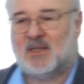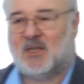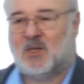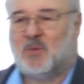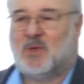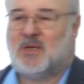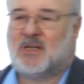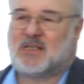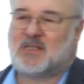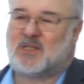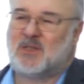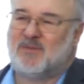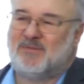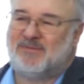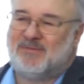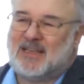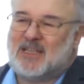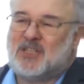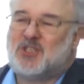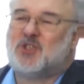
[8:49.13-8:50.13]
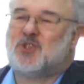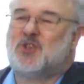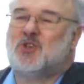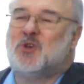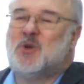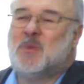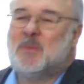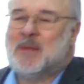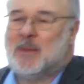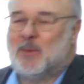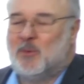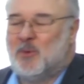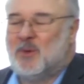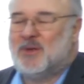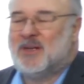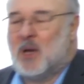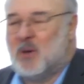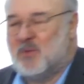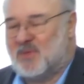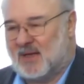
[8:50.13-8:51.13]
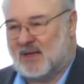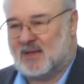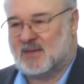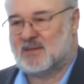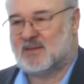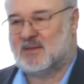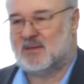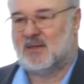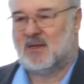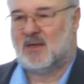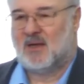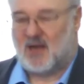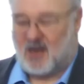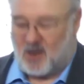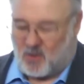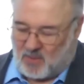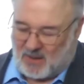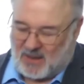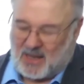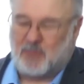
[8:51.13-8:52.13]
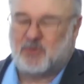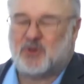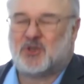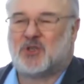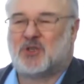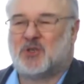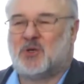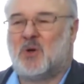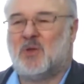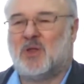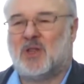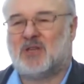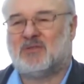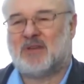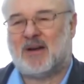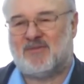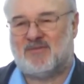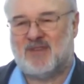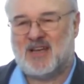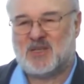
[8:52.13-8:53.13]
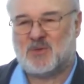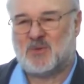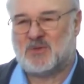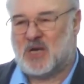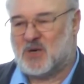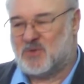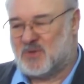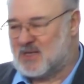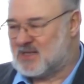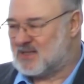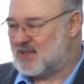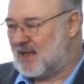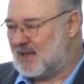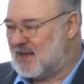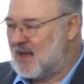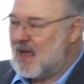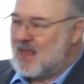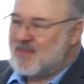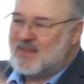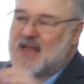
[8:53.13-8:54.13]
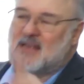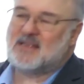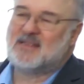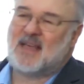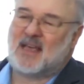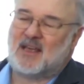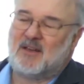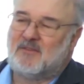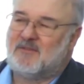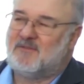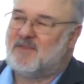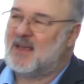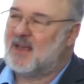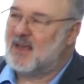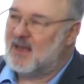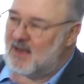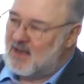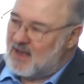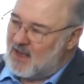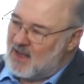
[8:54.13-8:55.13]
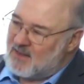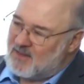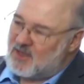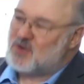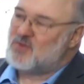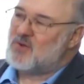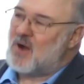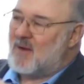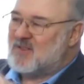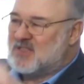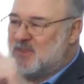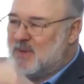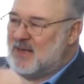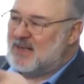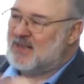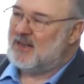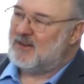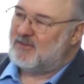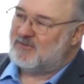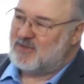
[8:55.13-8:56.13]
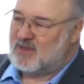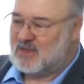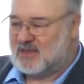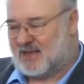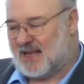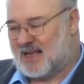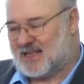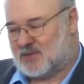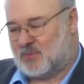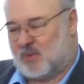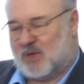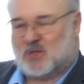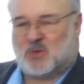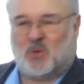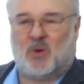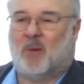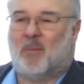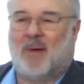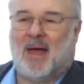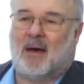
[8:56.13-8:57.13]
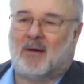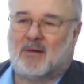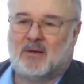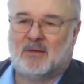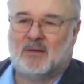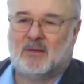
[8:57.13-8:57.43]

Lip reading: We just sort of assume people will know things. Well, I'm sure that the referees will notice that that second figure, the graph's a bit different, that's what it's all about.